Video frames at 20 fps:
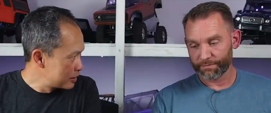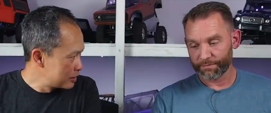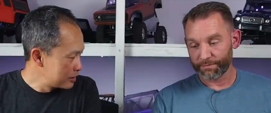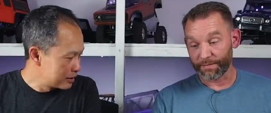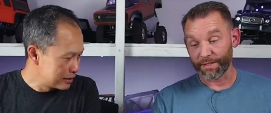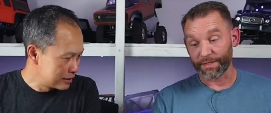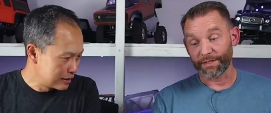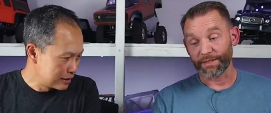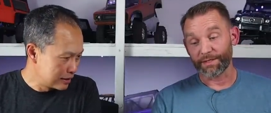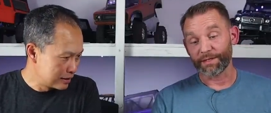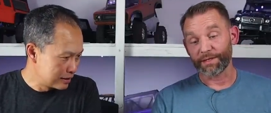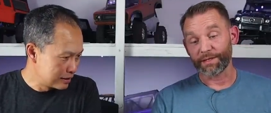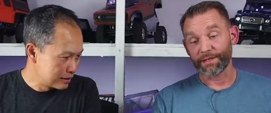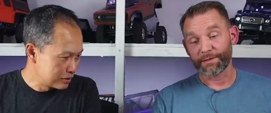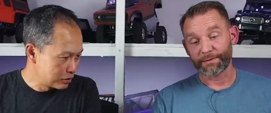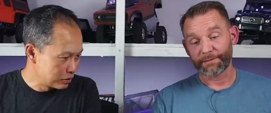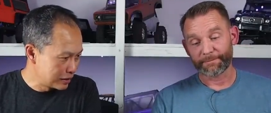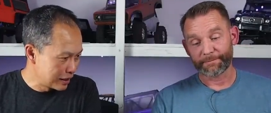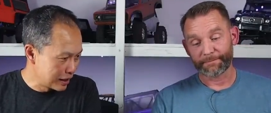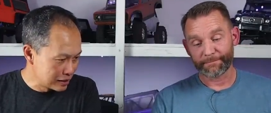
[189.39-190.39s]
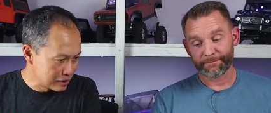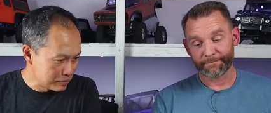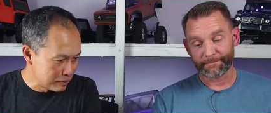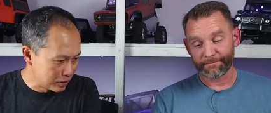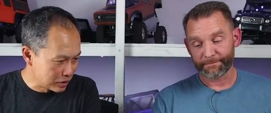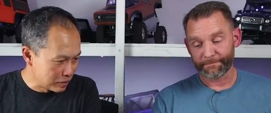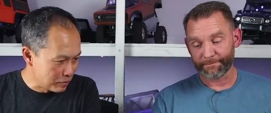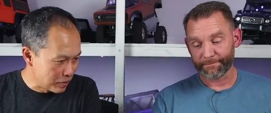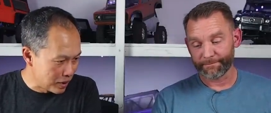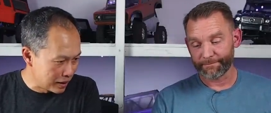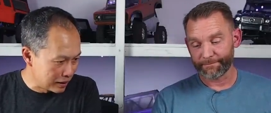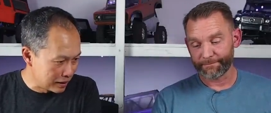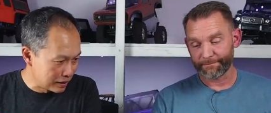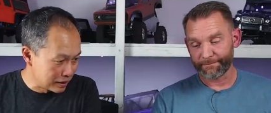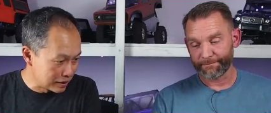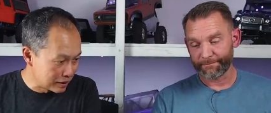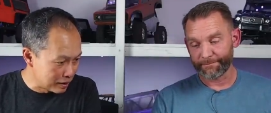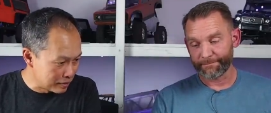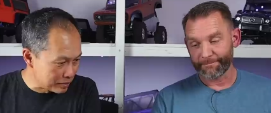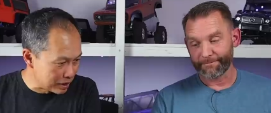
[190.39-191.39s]
Speaker 1: Uh, yeah. so tell us about the body. The,
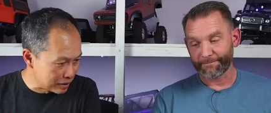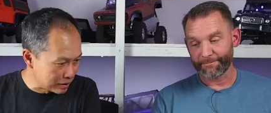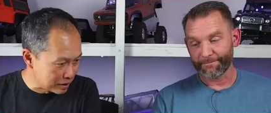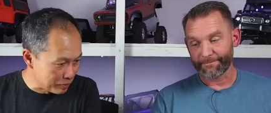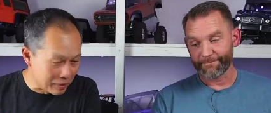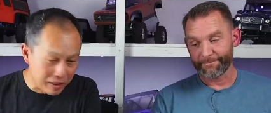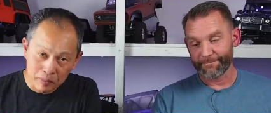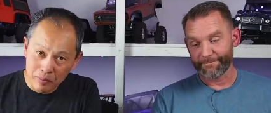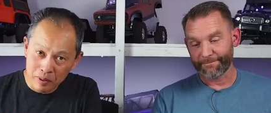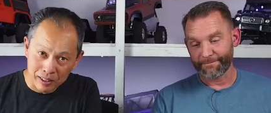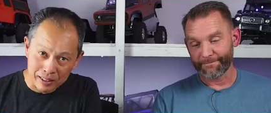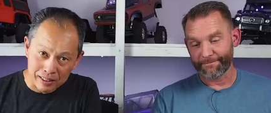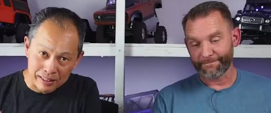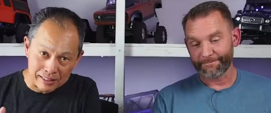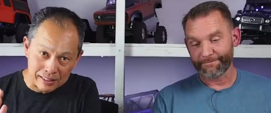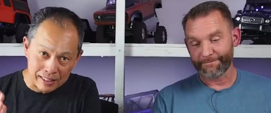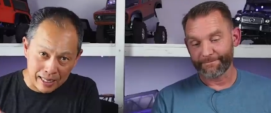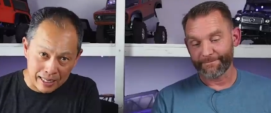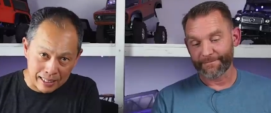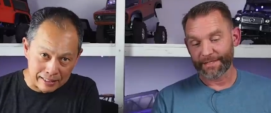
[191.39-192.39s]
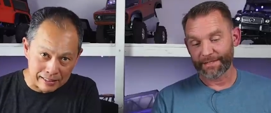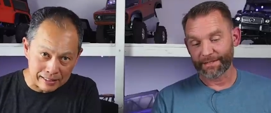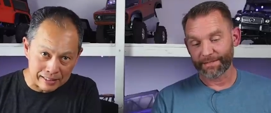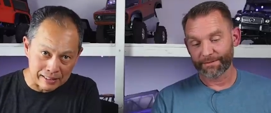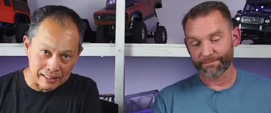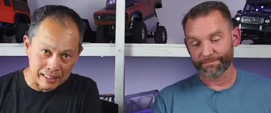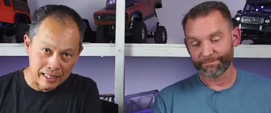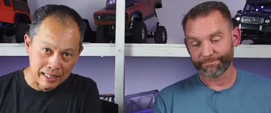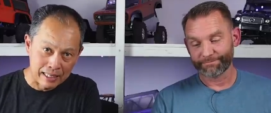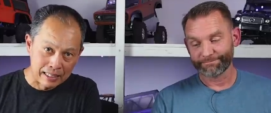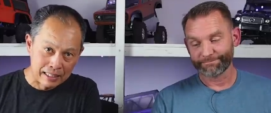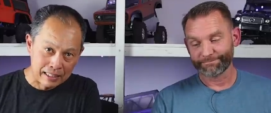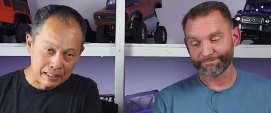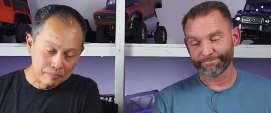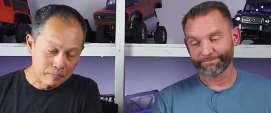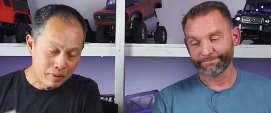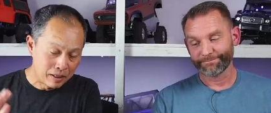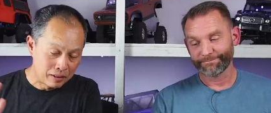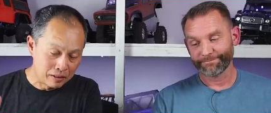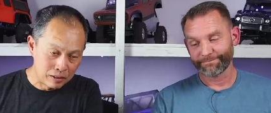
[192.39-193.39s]
the, the Tamiya body is nice,
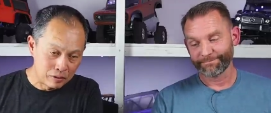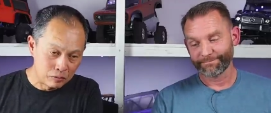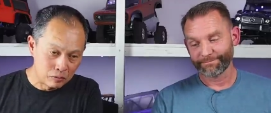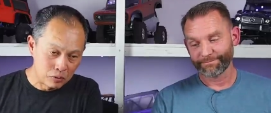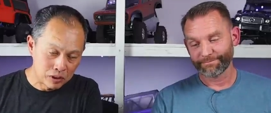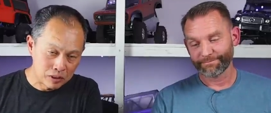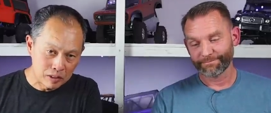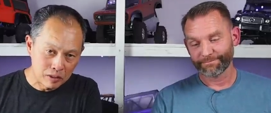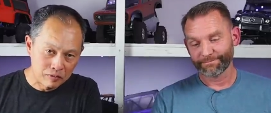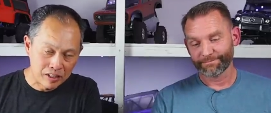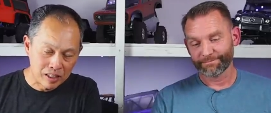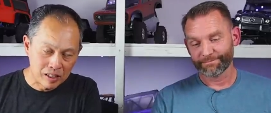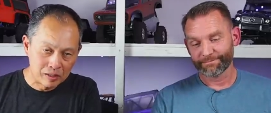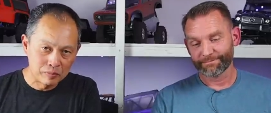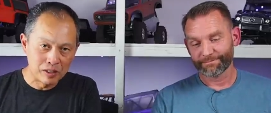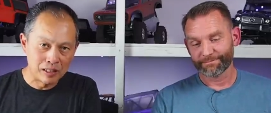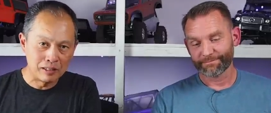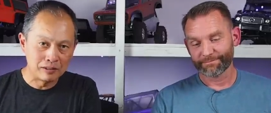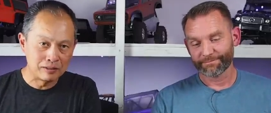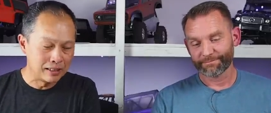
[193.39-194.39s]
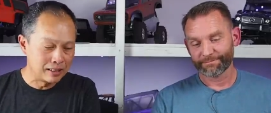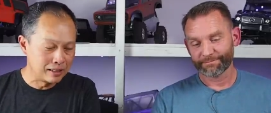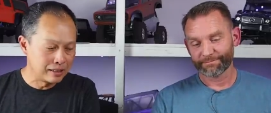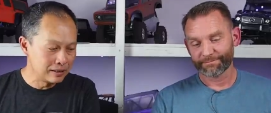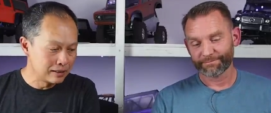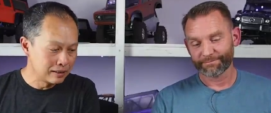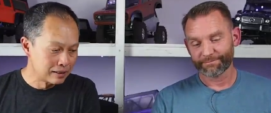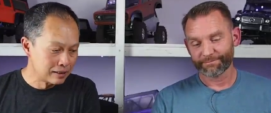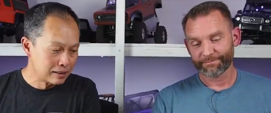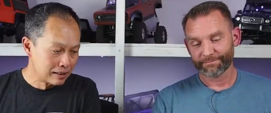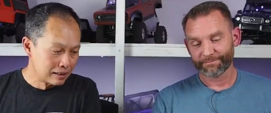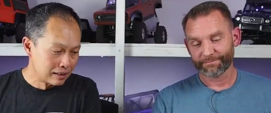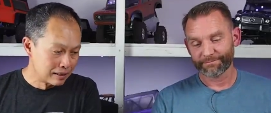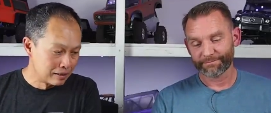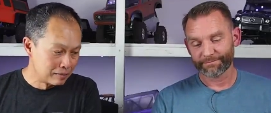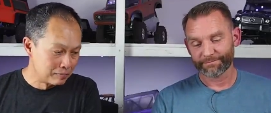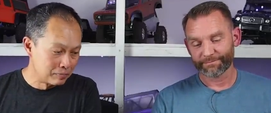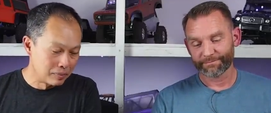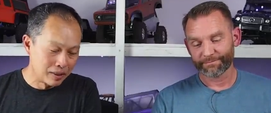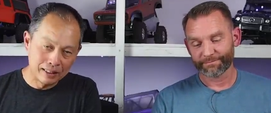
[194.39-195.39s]
better than what's available out there,
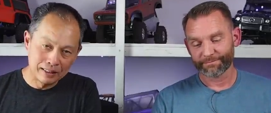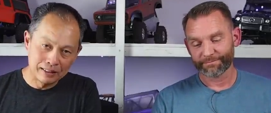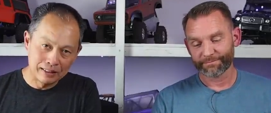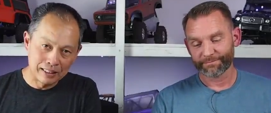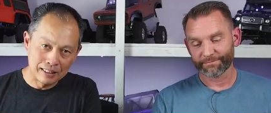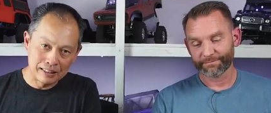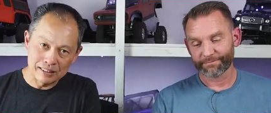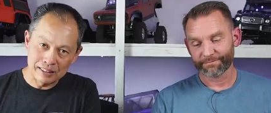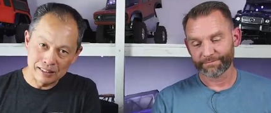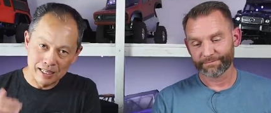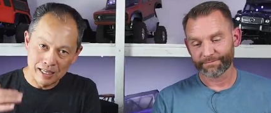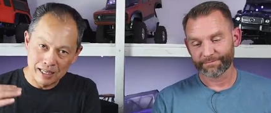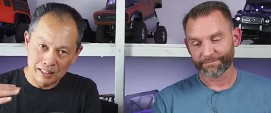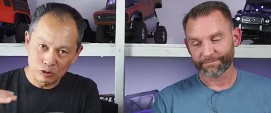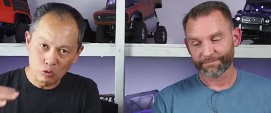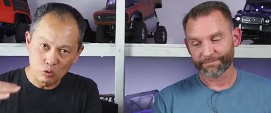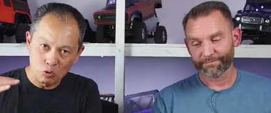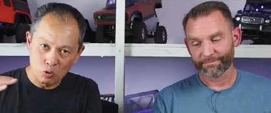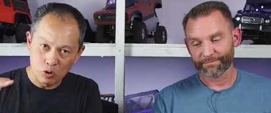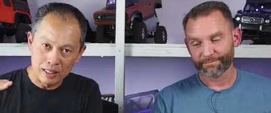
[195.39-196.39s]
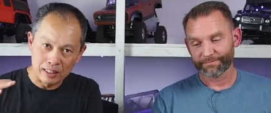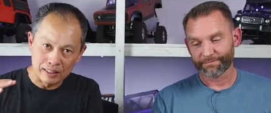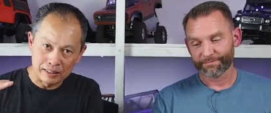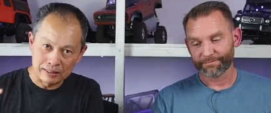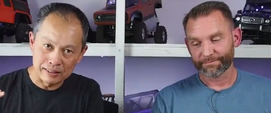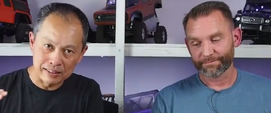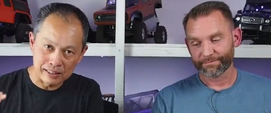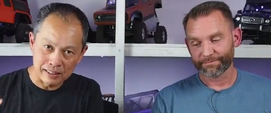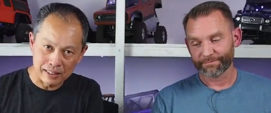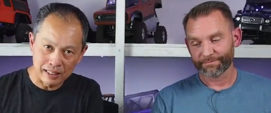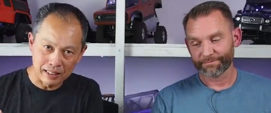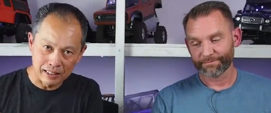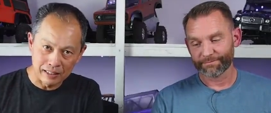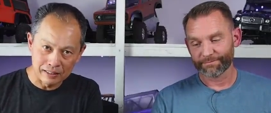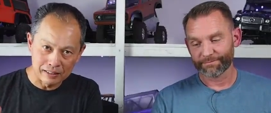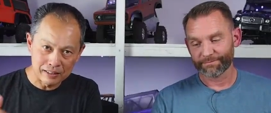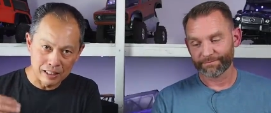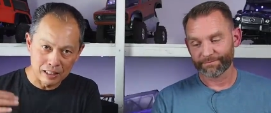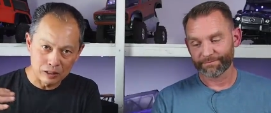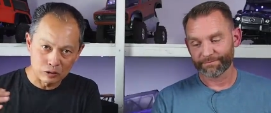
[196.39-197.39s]
but it's not quite scale.
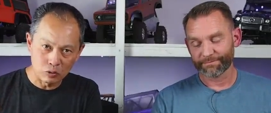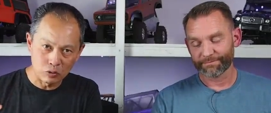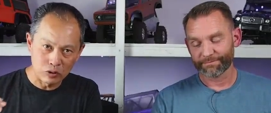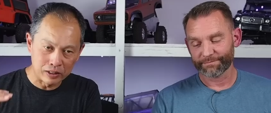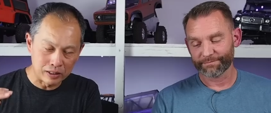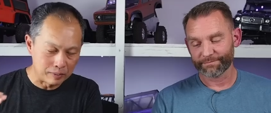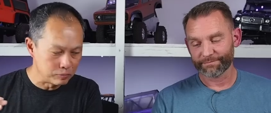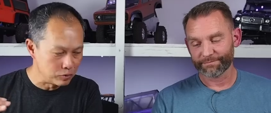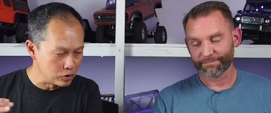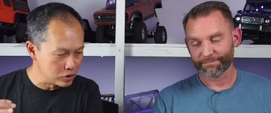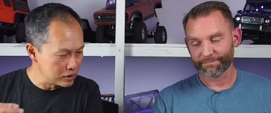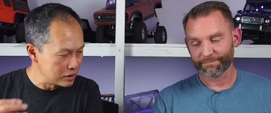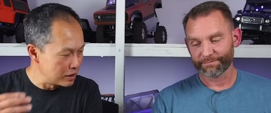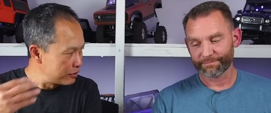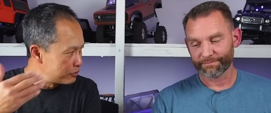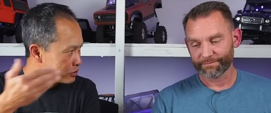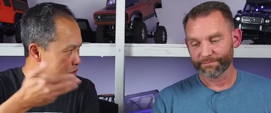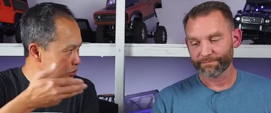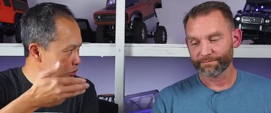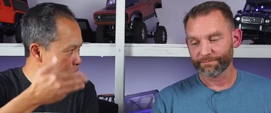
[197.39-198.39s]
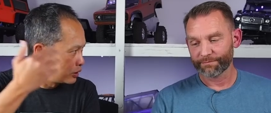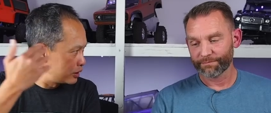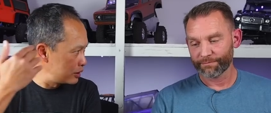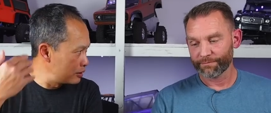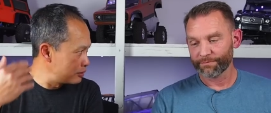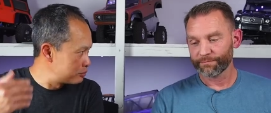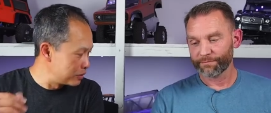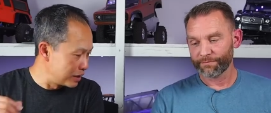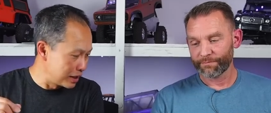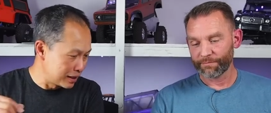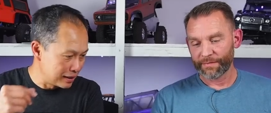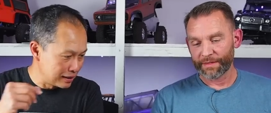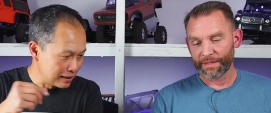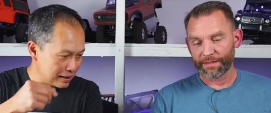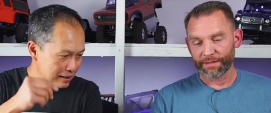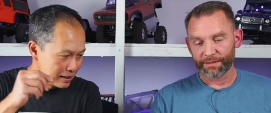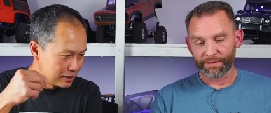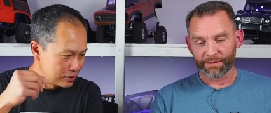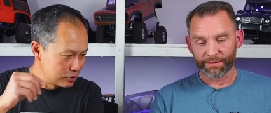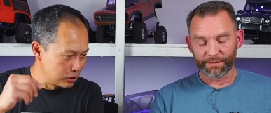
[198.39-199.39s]
It's not quite up to snuff. So he luckily
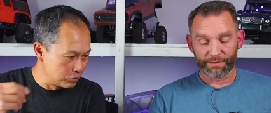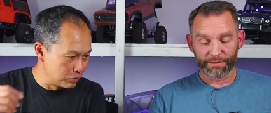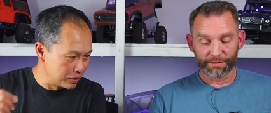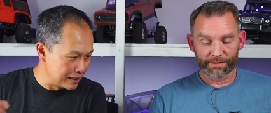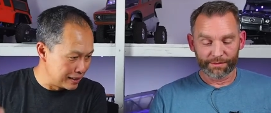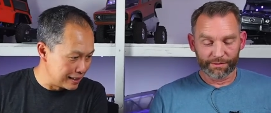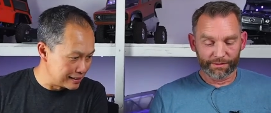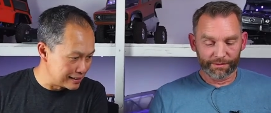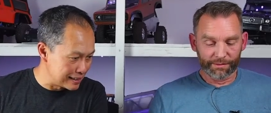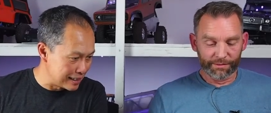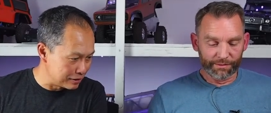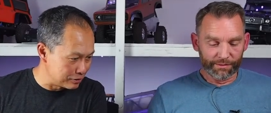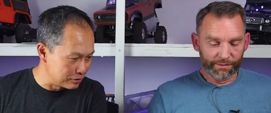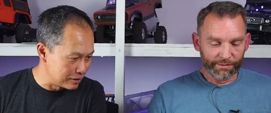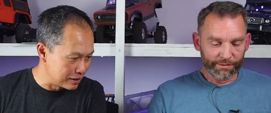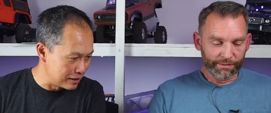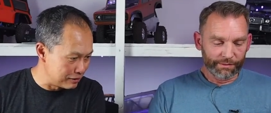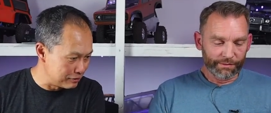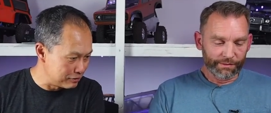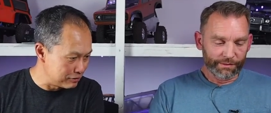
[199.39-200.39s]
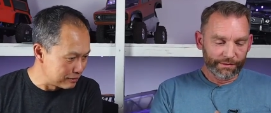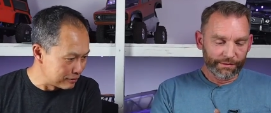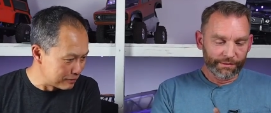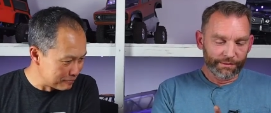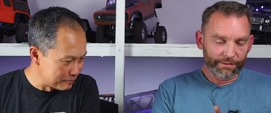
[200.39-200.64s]
he's good with the exacto knife.